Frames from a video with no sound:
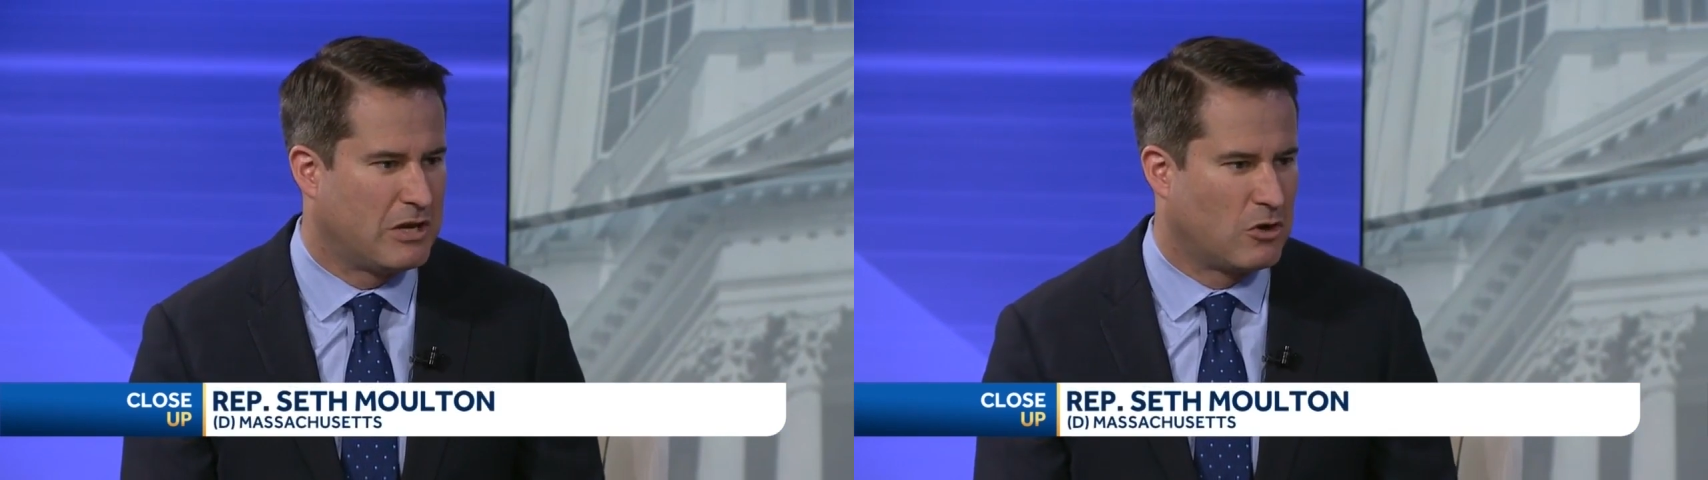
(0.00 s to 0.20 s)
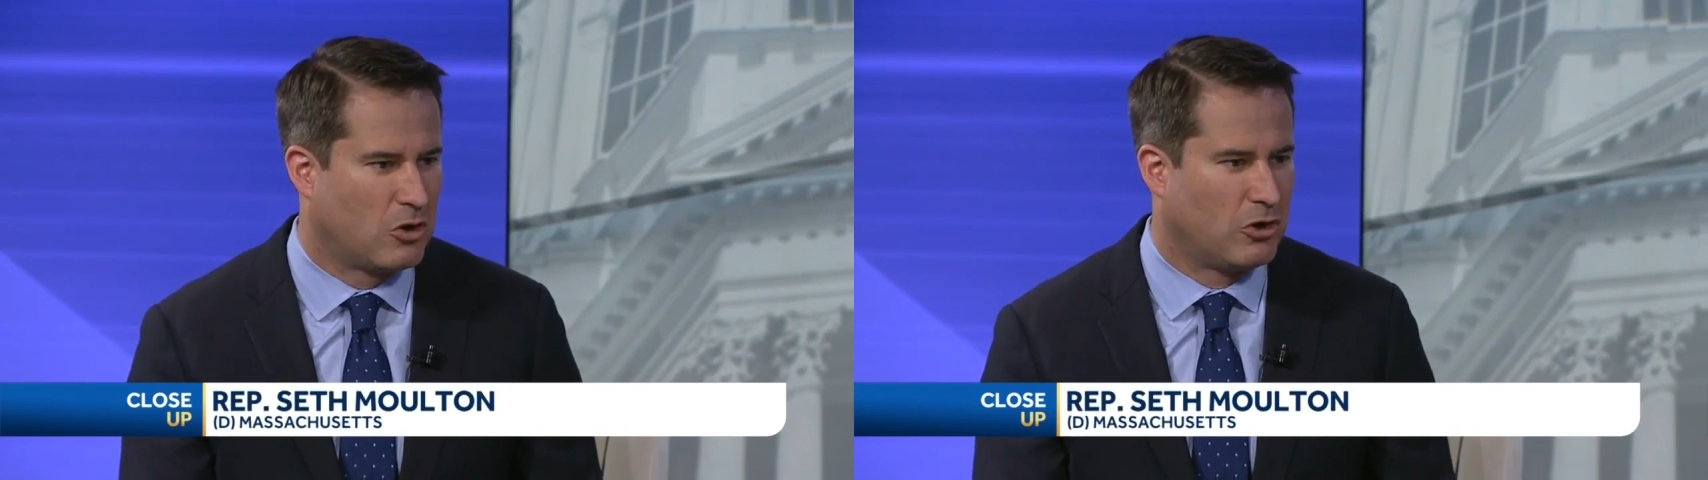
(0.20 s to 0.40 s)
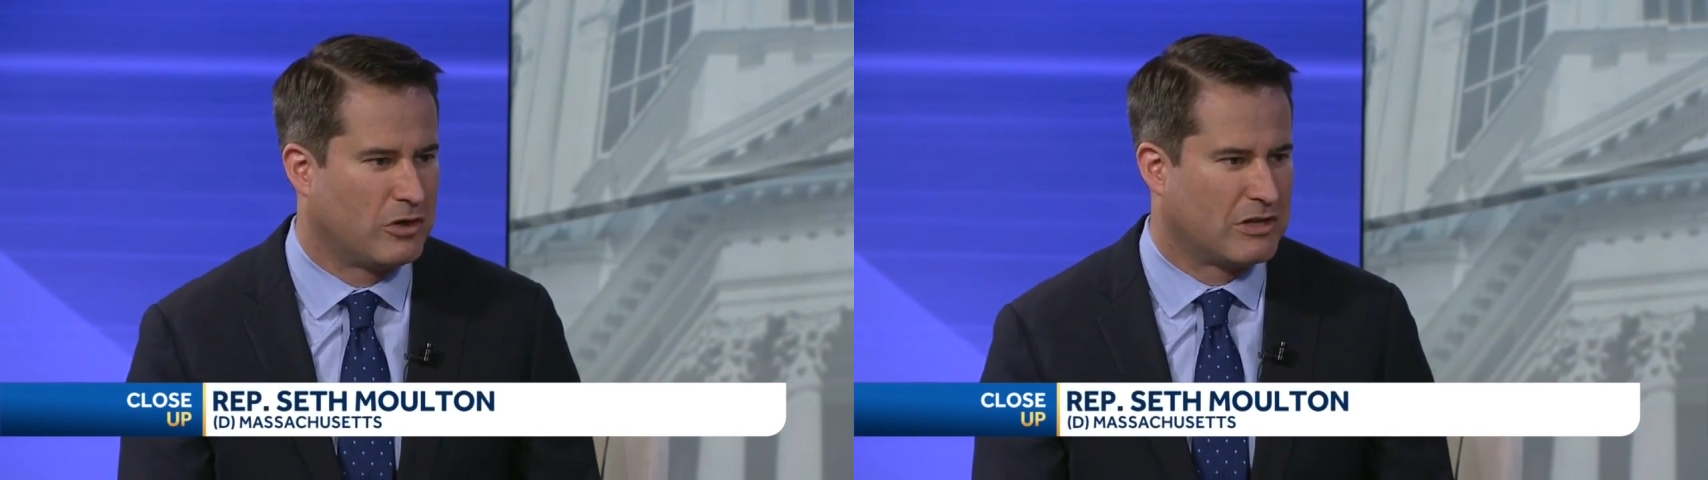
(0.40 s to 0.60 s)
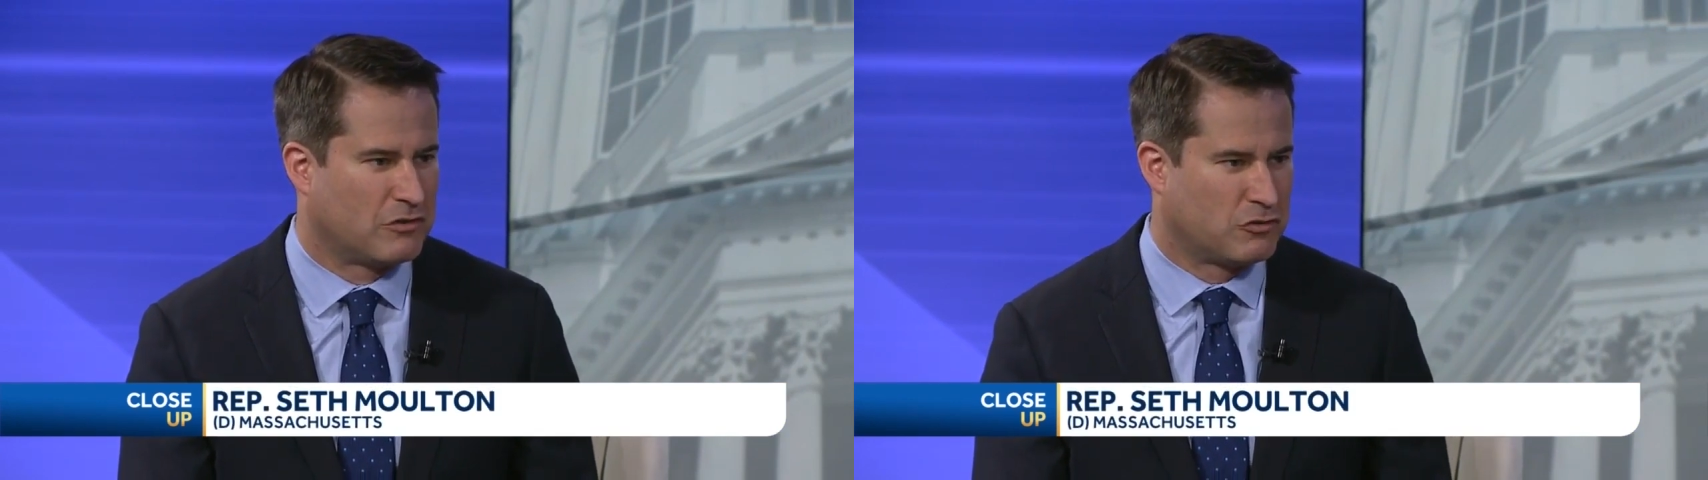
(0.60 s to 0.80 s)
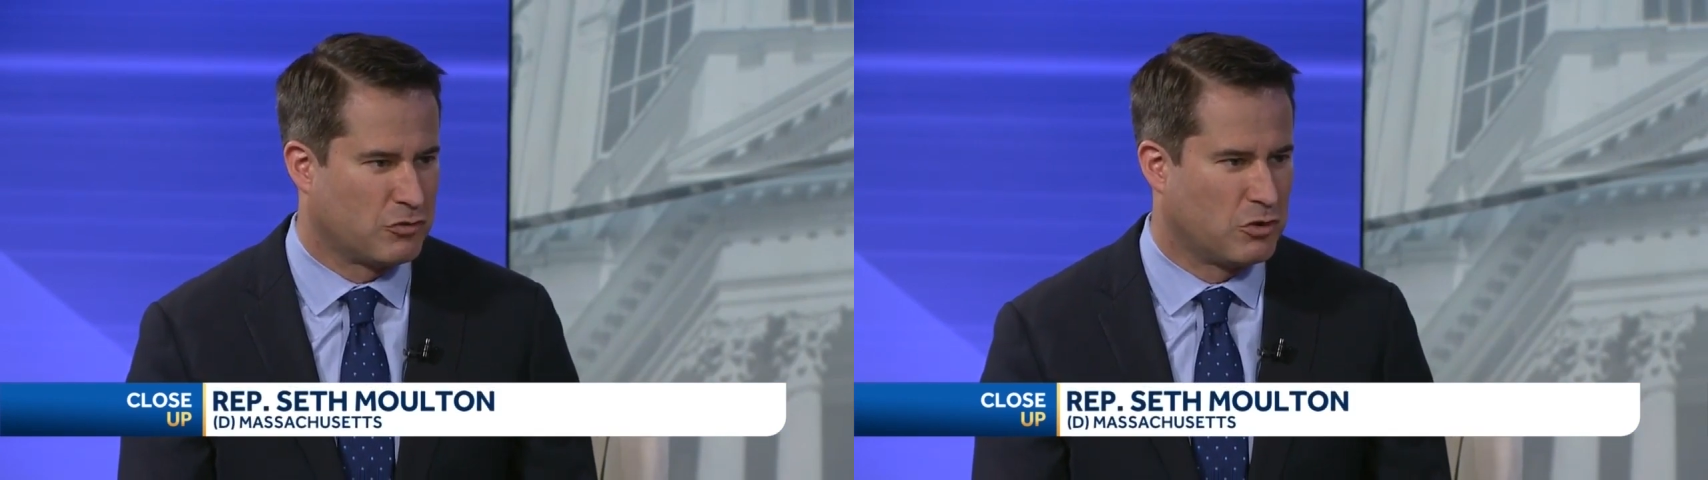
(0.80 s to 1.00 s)
being early
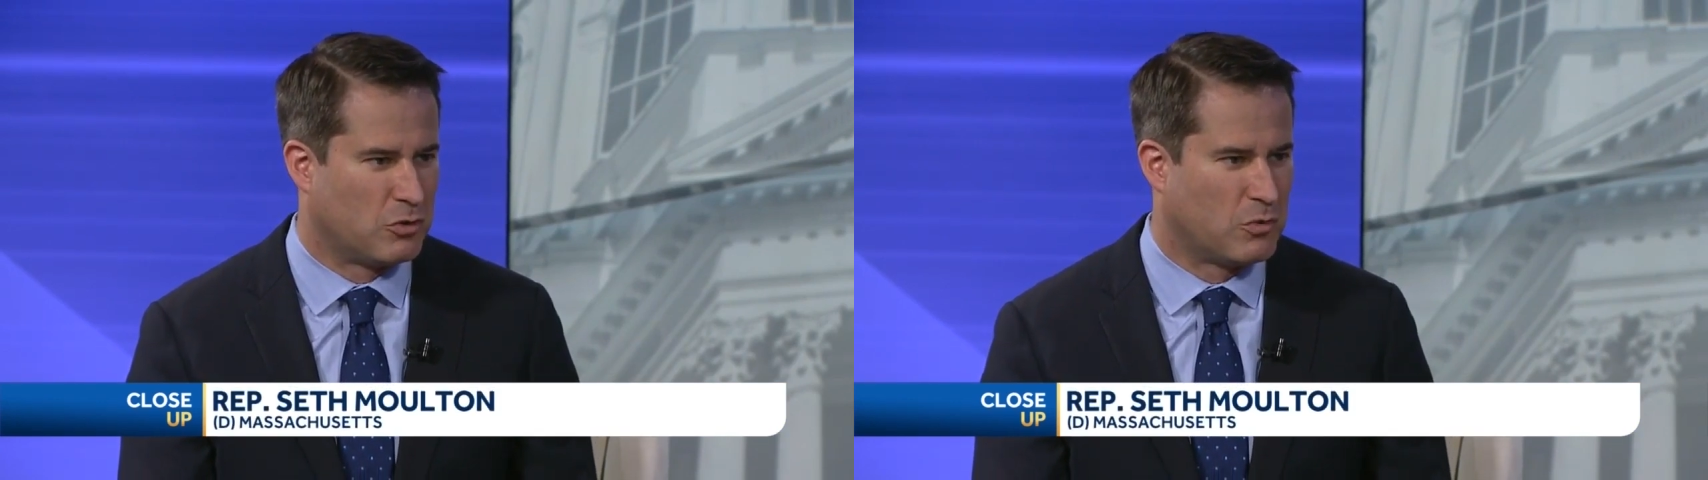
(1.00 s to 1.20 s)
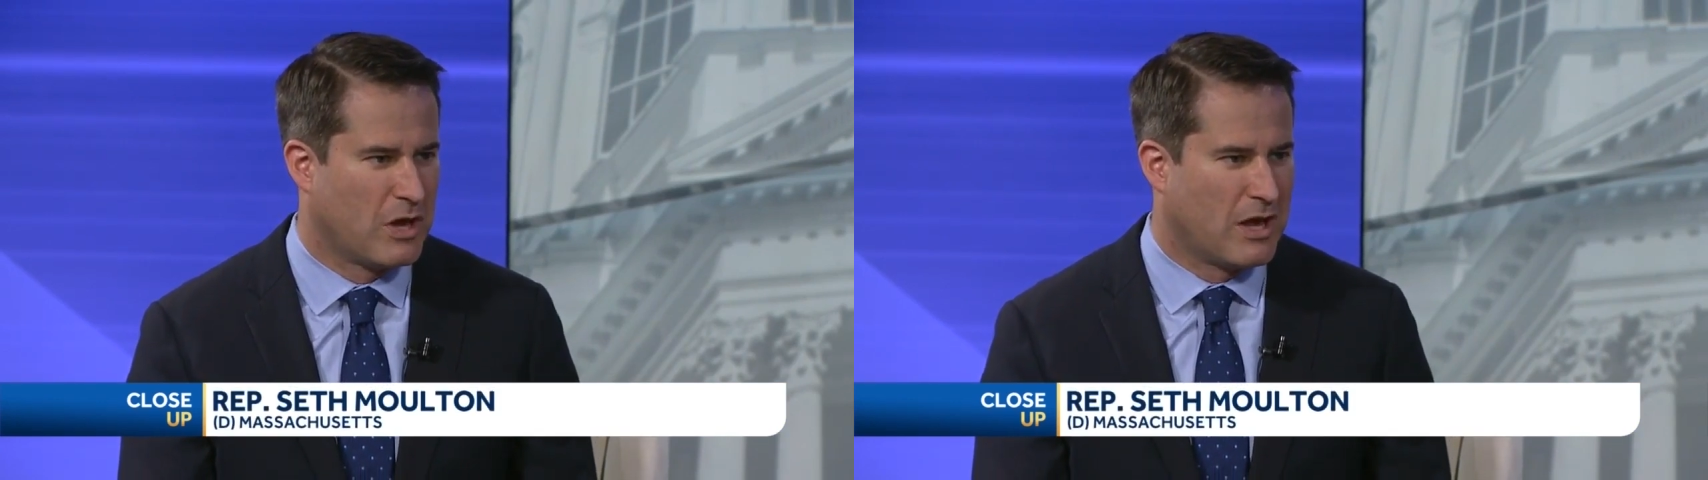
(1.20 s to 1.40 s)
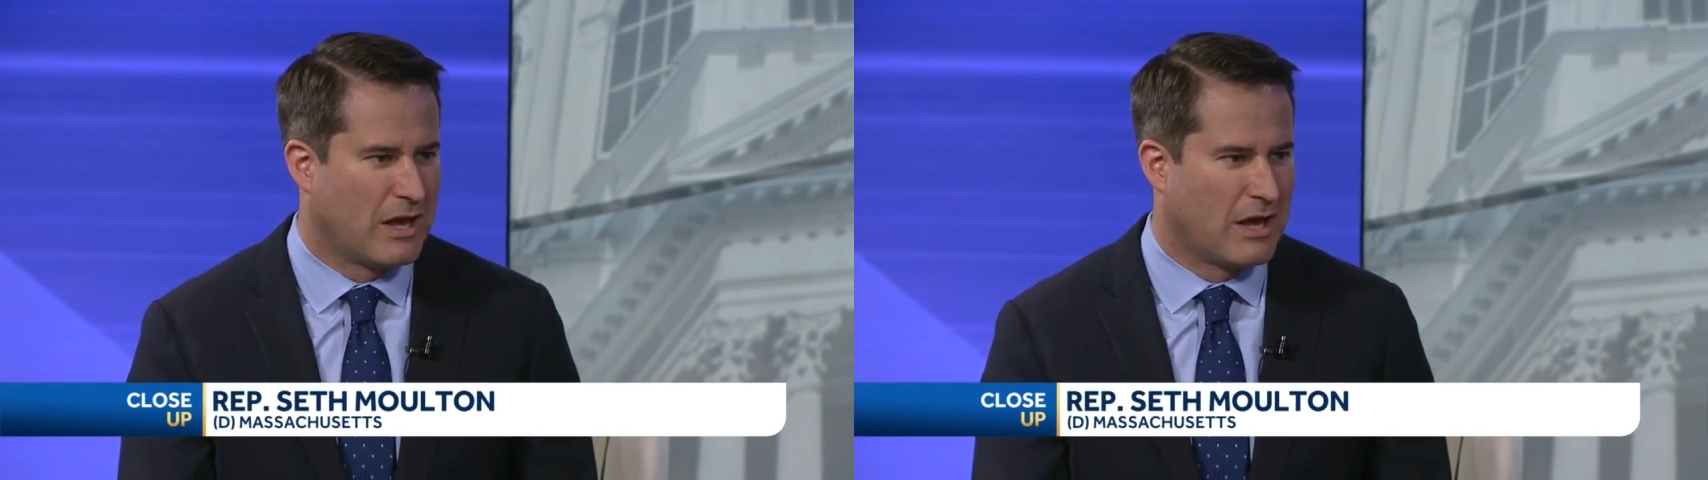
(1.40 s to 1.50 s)
is true.